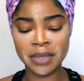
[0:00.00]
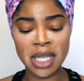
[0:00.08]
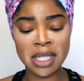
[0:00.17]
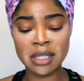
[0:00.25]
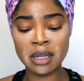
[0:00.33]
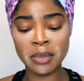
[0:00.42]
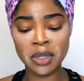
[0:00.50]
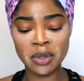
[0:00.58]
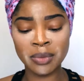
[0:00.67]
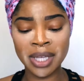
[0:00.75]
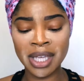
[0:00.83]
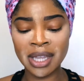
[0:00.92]
It's number
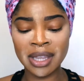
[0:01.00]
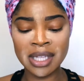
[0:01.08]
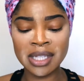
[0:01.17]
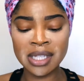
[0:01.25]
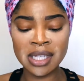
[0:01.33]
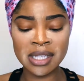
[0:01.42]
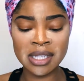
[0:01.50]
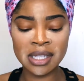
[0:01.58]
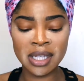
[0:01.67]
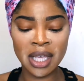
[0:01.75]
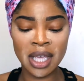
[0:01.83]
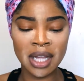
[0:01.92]
3. This is
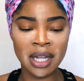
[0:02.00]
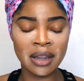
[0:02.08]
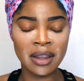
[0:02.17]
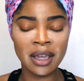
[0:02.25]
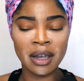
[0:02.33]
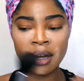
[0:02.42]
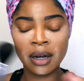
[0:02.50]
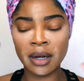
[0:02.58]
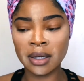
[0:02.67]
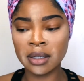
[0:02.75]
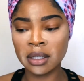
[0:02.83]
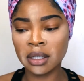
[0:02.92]
in
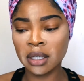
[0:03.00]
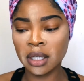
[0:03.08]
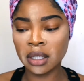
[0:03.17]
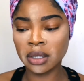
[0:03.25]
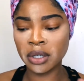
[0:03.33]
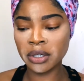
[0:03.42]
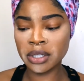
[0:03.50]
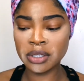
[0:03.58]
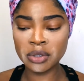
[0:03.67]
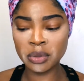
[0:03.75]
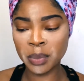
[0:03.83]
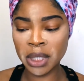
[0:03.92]
their
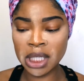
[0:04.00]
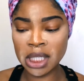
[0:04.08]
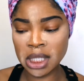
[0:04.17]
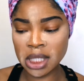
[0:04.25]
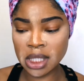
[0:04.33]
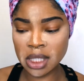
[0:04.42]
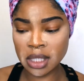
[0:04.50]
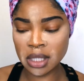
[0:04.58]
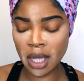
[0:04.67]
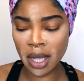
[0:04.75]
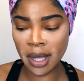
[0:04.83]
32-piece